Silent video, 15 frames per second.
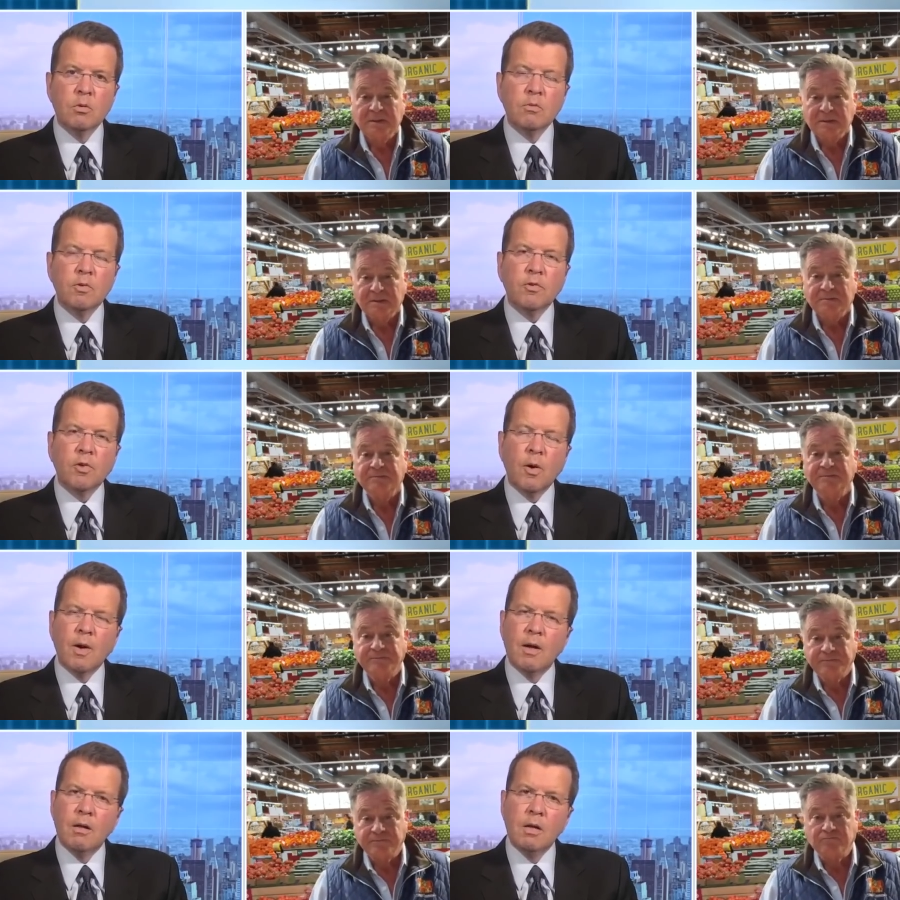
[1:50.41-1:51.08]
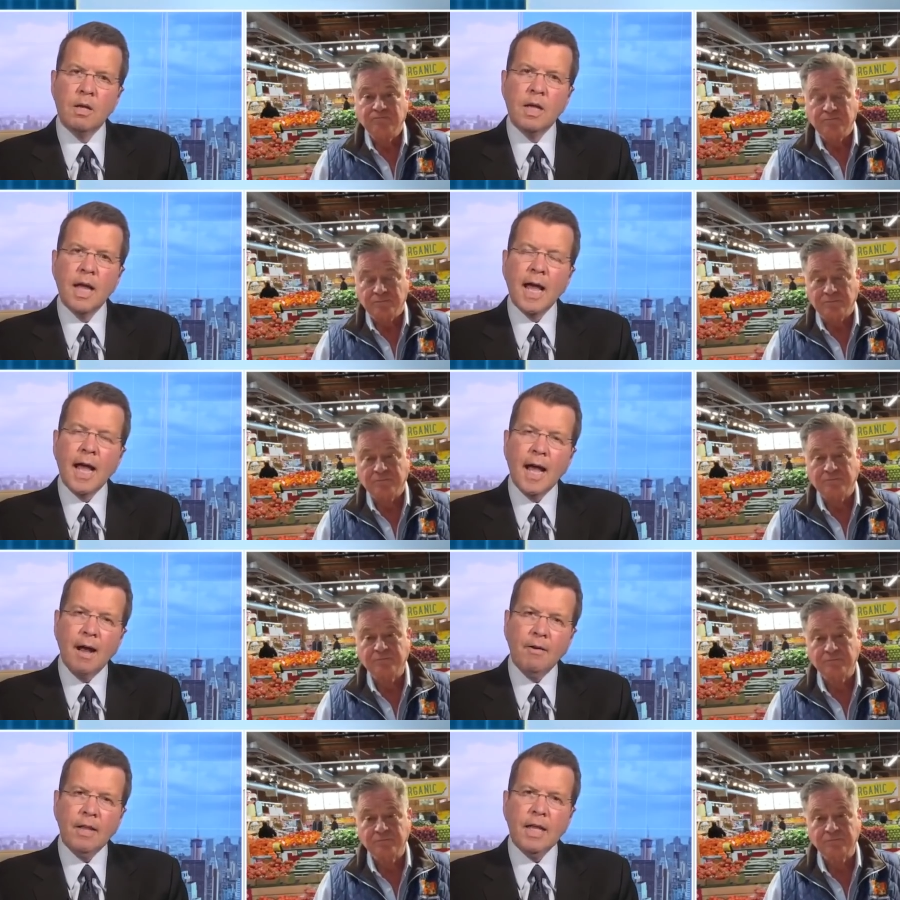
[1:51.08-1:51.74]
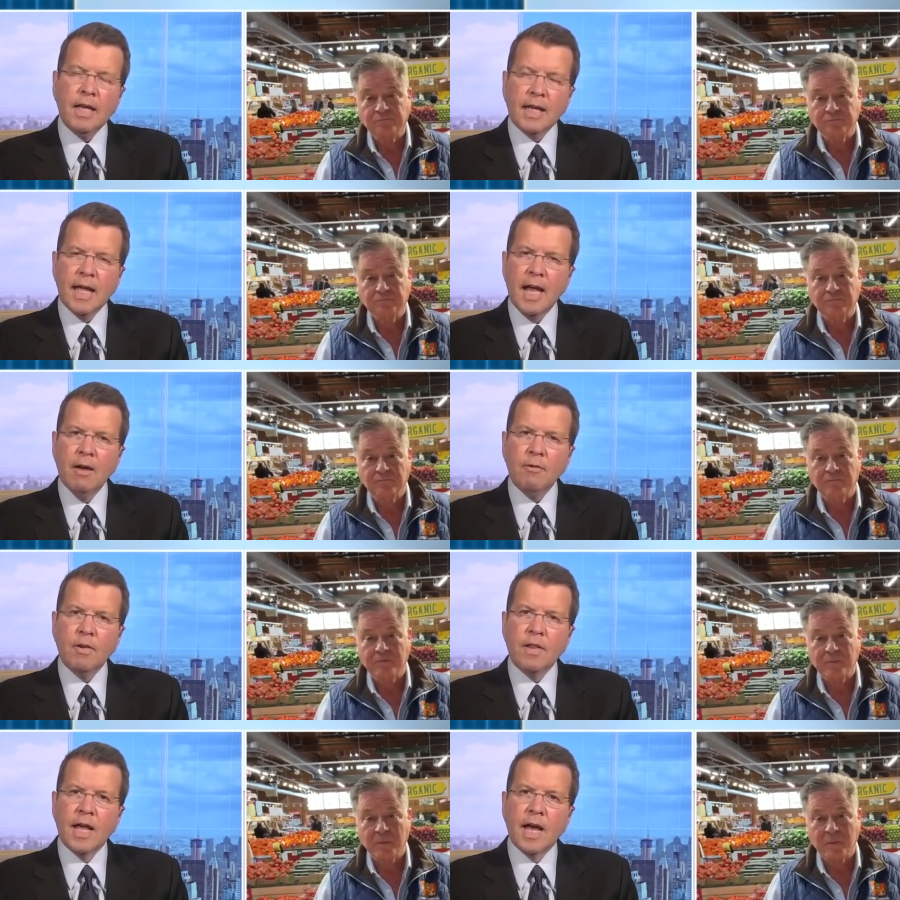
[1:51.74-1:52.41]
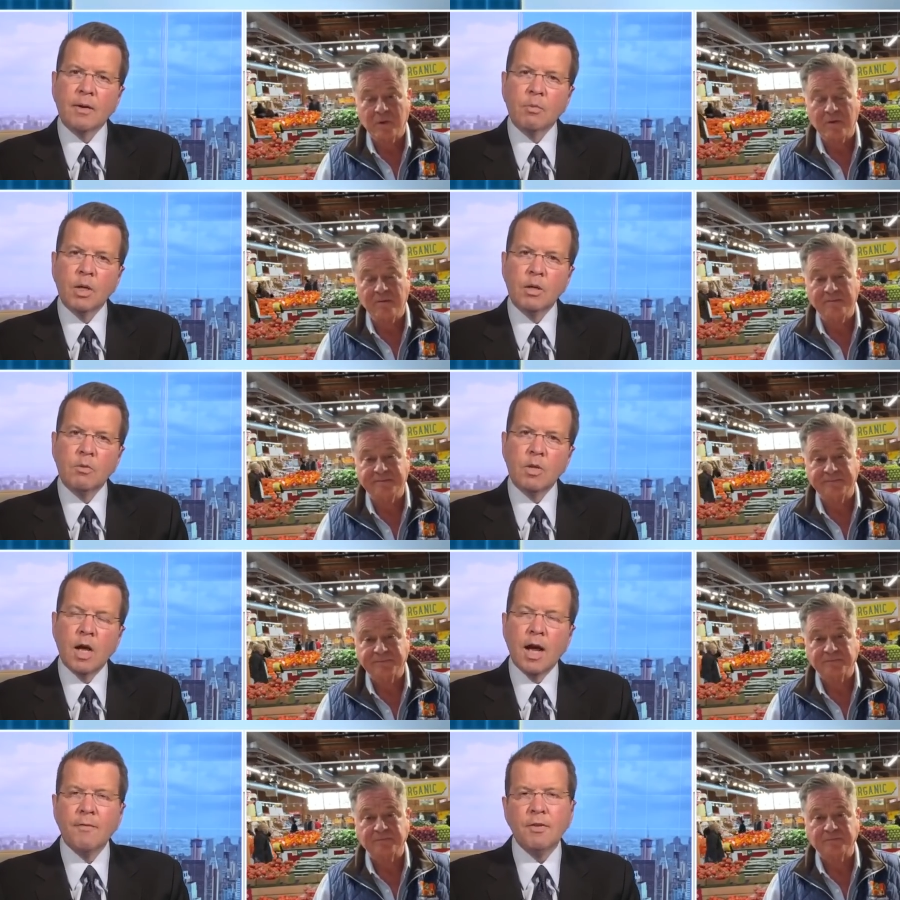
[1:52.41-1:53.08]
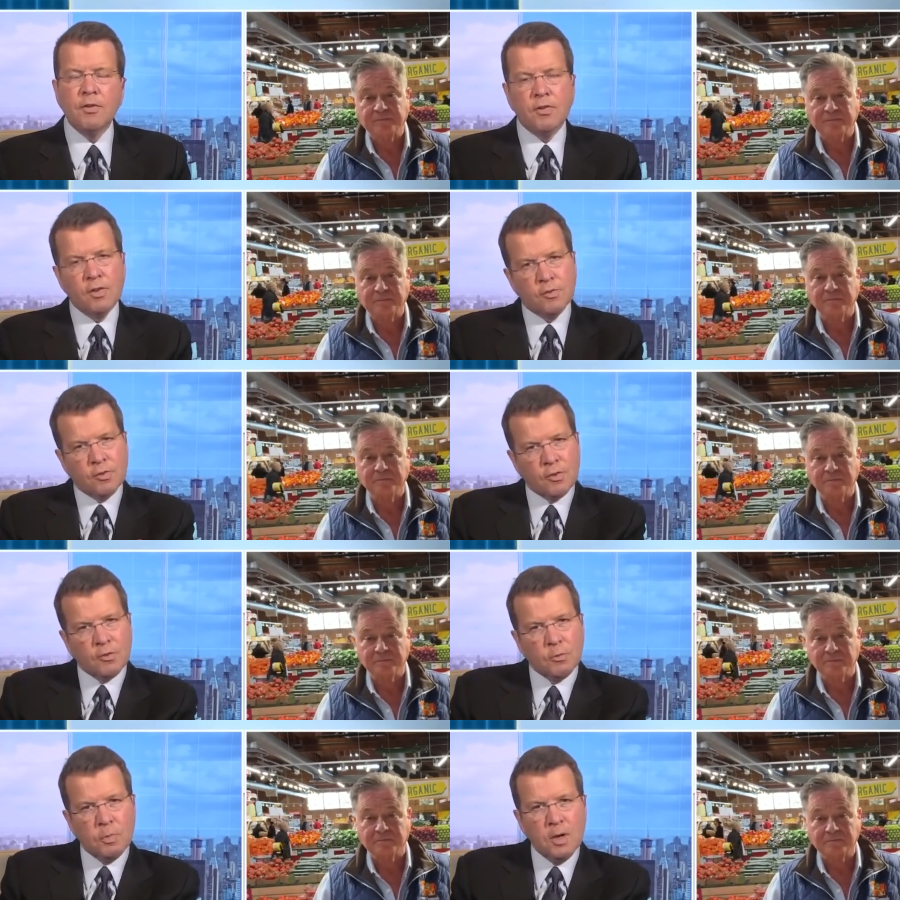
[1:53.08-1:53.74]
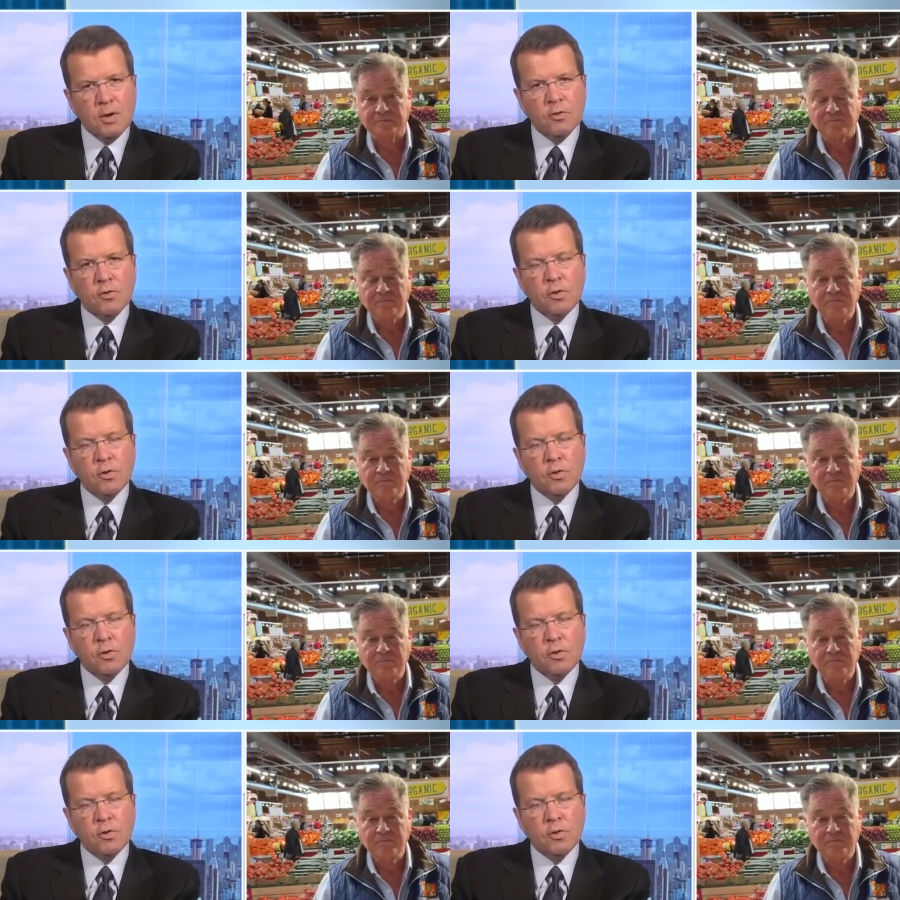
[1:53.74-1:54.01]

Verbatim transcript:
Speaker 1: so, how do you counter that? What, obviously, it's experience